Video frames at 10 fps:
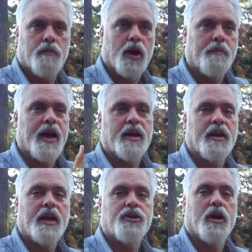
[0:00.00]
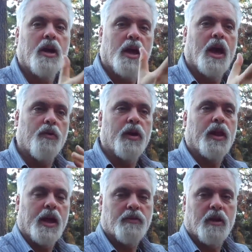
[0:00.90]
brought back to nature and
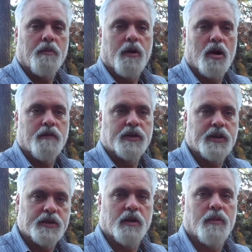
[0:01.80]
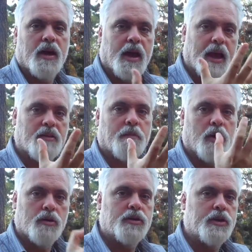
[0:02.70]
realize that I'm part of a system as
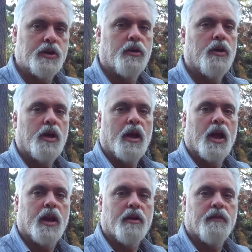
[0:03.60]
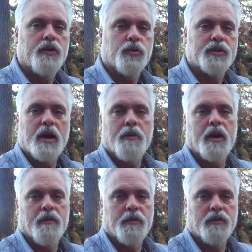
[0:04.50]
opposed to an individual
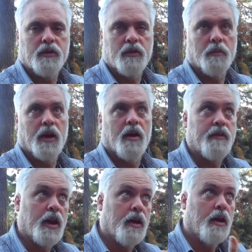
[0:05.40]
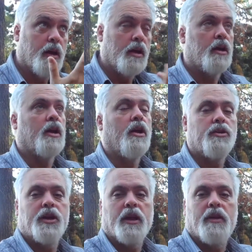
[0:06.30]
separated from the system. Now I've got to
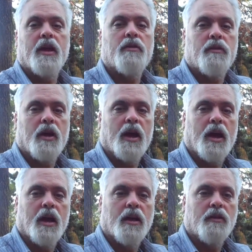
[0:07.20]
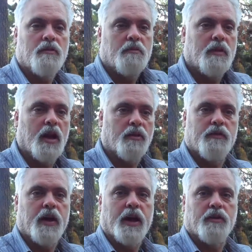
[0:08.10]
negotiate this, and it's
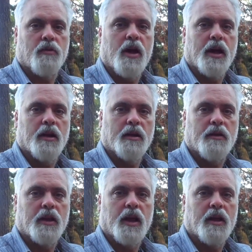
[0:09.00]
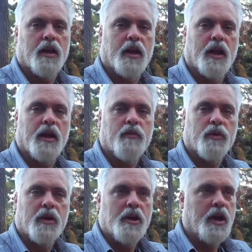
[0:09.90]
fine, it's great. I love
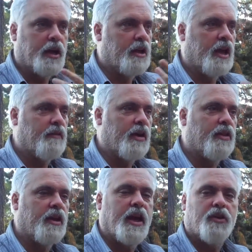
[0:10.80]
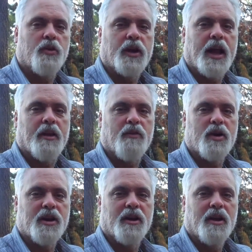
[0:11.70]
it. I've got the natural
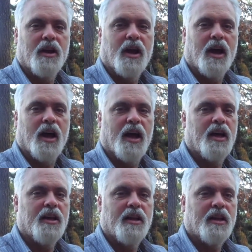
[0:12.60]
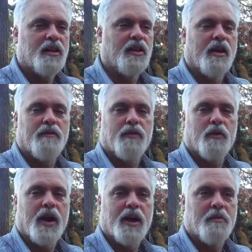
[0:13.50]
California love for
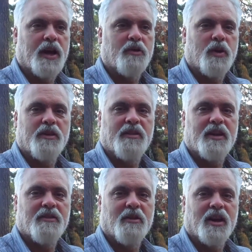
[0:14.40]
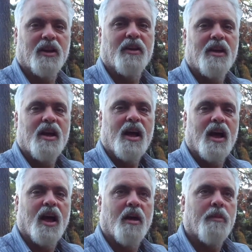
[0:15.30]
rain because we'd see it so little.
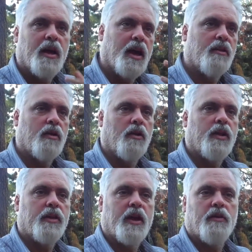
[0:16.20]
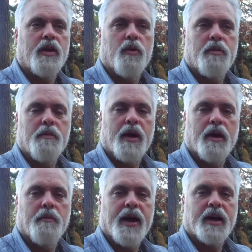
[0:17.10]
And so that would be
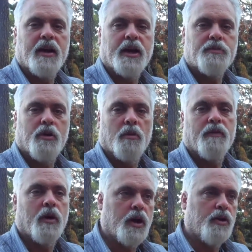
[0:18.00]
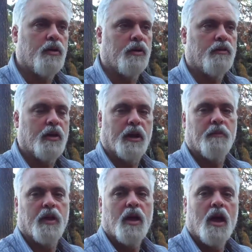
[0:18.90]
my back to nature poem if I were going to do it in the city.
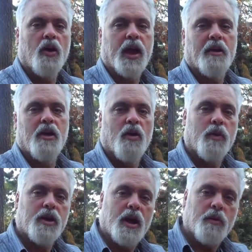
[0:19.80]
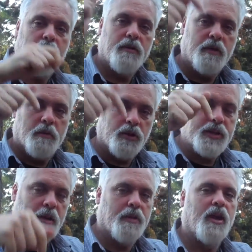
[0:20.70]
Okay, when you're done with it,
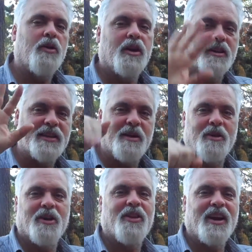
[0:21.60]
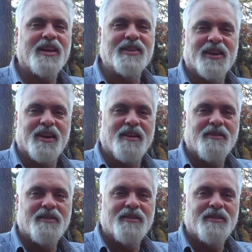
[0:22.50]
post down below, and I'll see you tomorrow on 30 Days in the Zone.